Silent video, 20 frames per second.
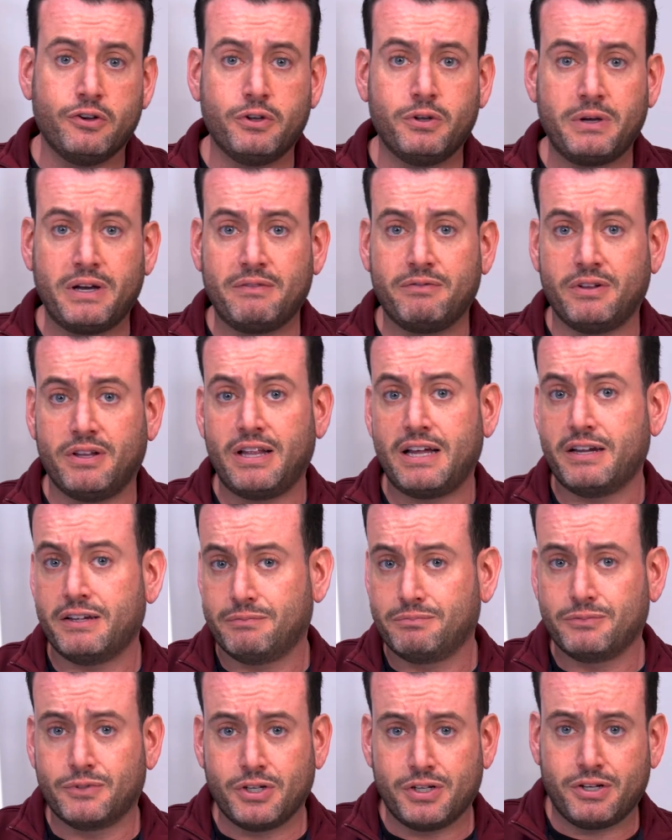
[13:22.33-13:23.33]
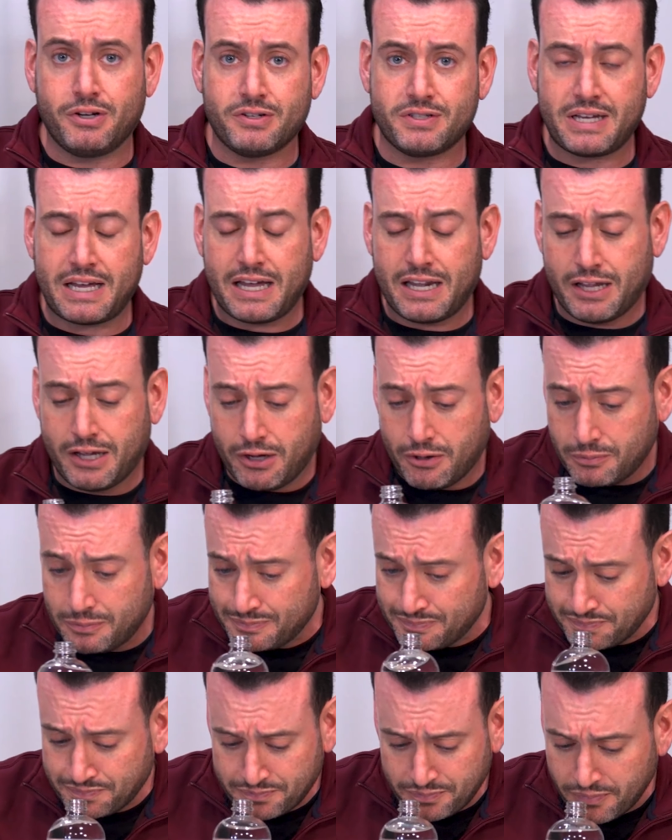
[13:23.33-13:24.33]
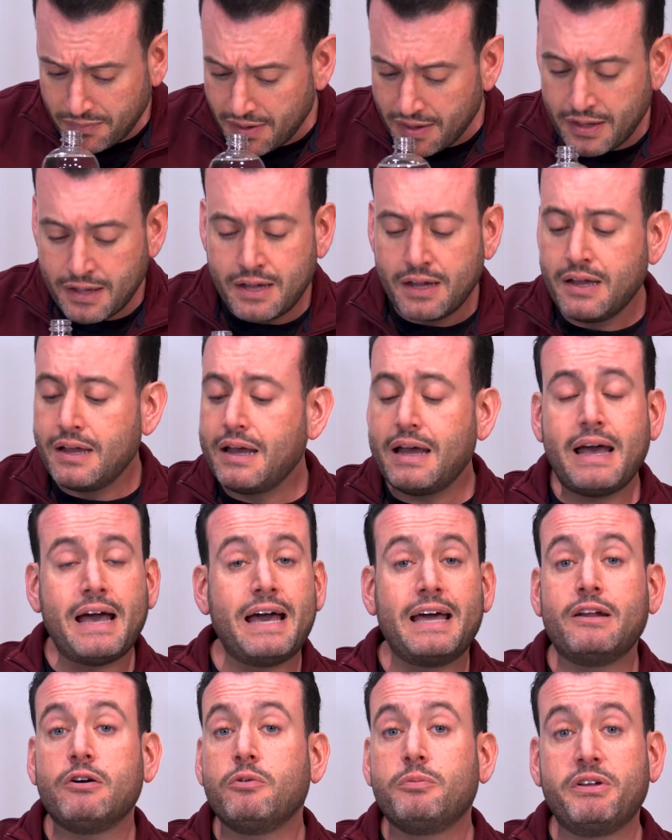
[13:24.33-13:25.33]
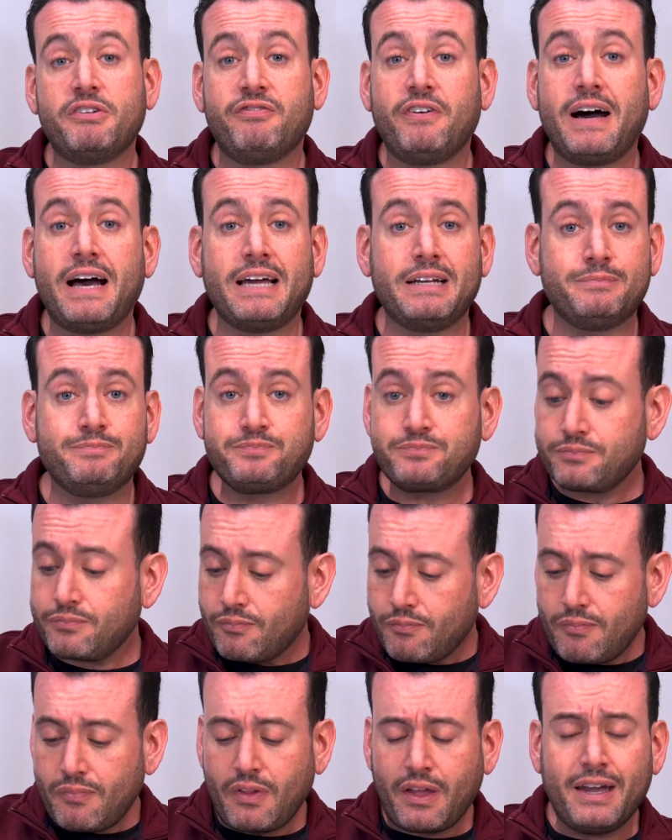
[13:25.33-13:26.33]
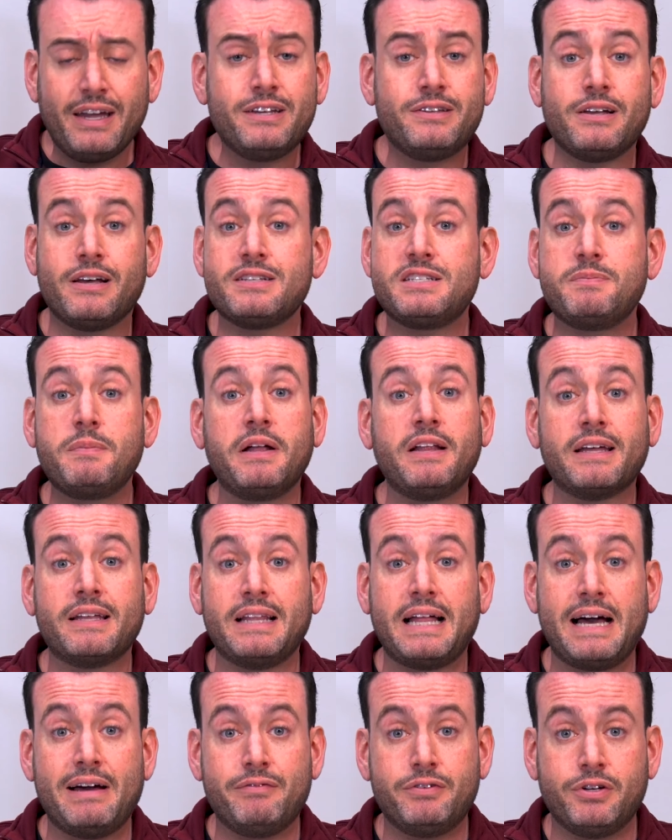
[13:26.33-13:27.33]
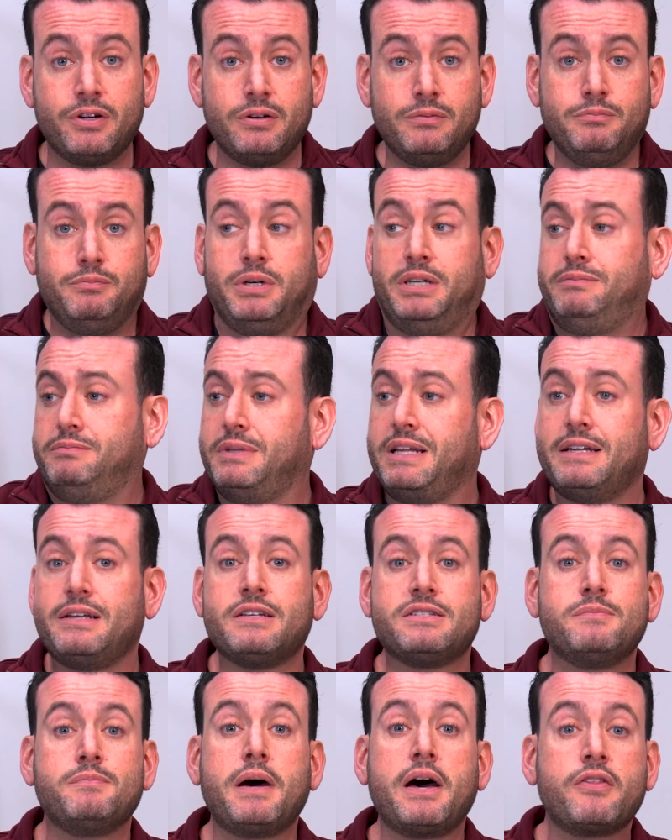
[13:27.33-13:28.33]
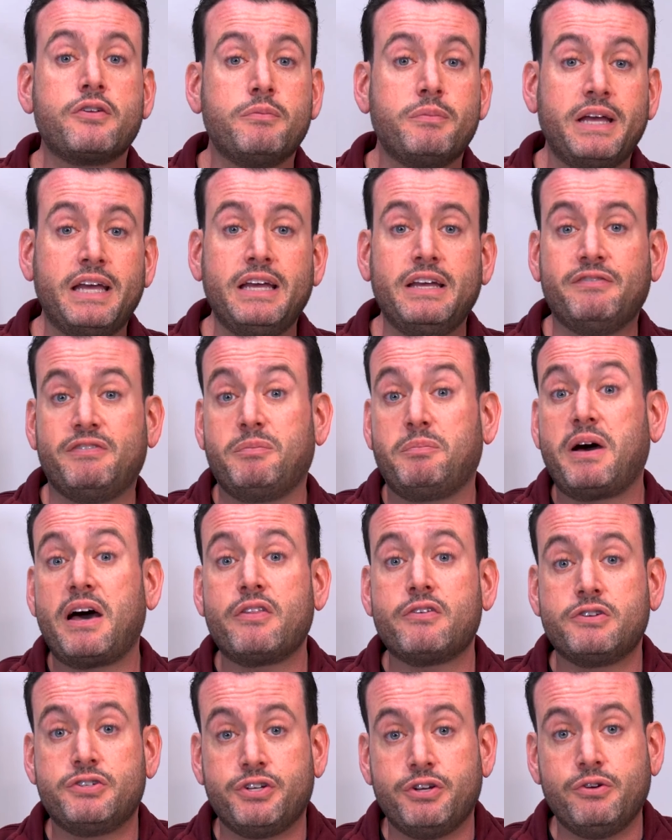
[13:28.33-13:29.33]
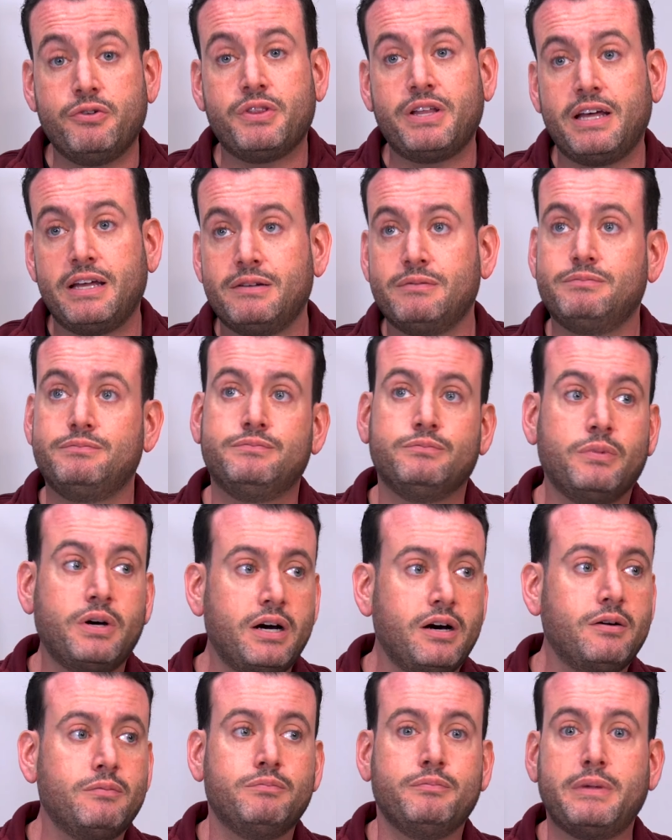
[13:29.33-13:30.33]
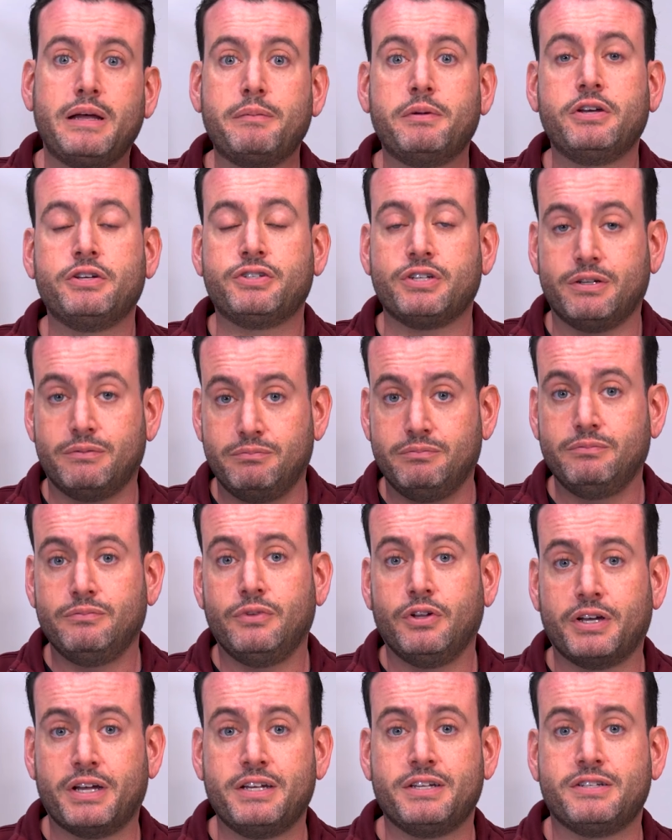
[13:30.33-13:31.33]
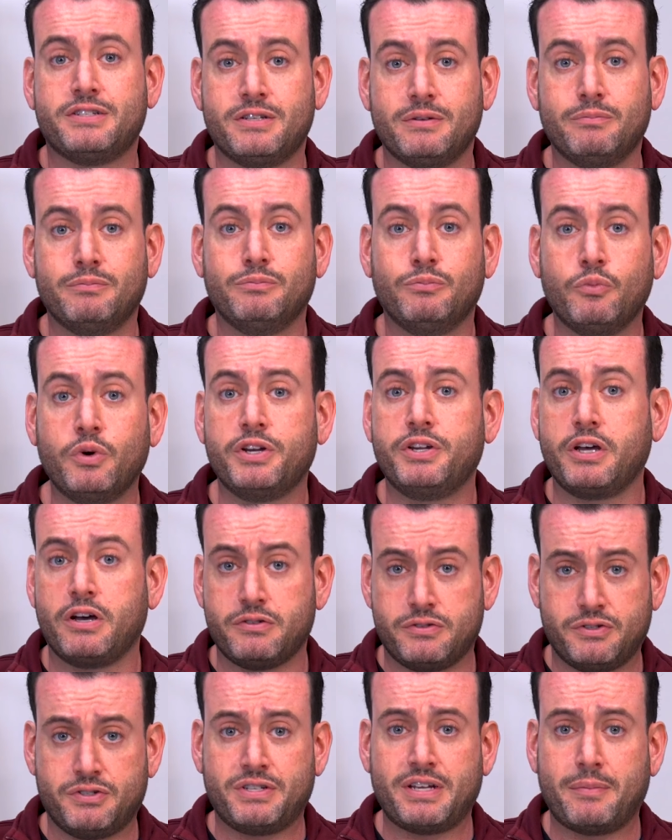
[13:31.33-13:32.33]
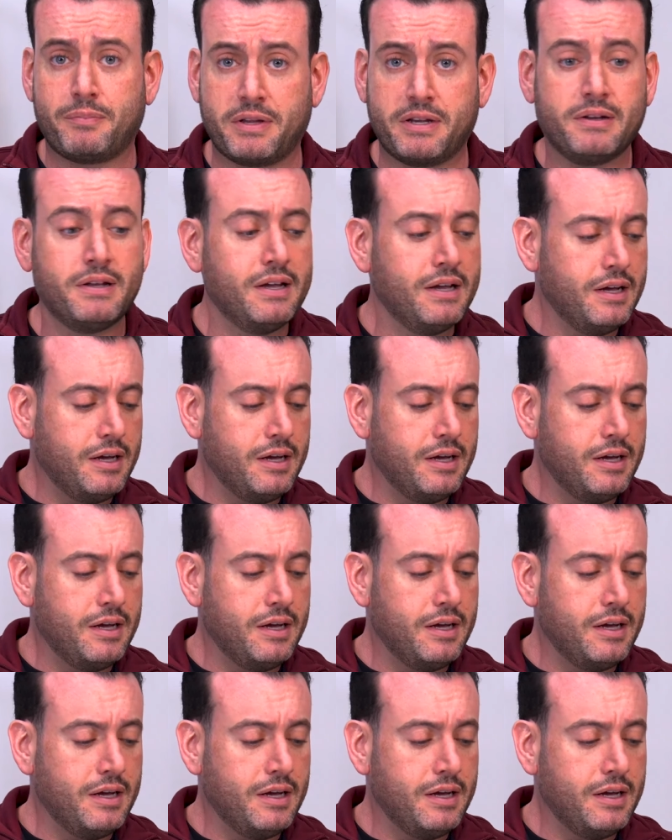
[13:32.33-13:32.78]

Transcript: You have a lot of good years ahead of you. And it will be fine. It does smell like lavender, but that doesn't bother me. If it bothers you, then, well, maybe you should look into some windows or something.